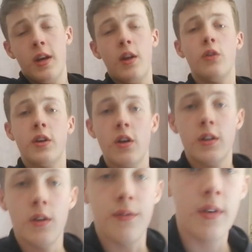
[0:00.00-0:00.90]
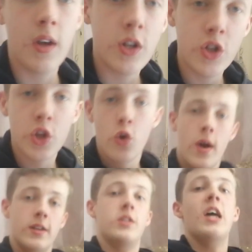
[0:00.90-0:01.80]
In alternative to the
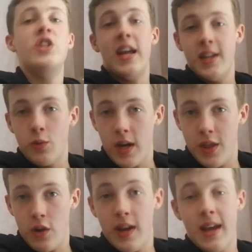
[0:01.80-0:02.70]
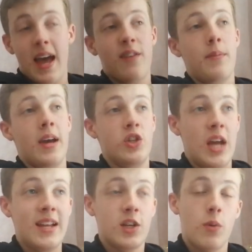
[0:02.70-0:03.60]
UN's Agenda 2030, I have my
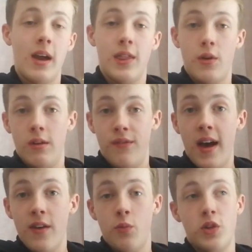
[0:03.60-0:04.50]
Agenda 2035,